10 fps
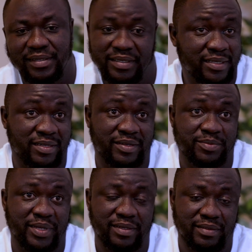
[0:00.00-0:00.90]
Interstaff
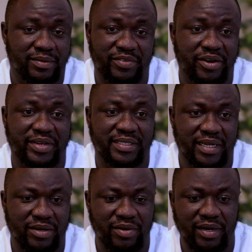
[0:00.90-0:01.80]
has been very
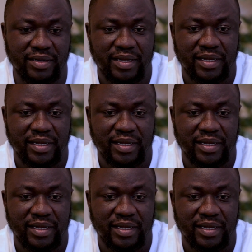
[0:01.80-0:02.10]
integral,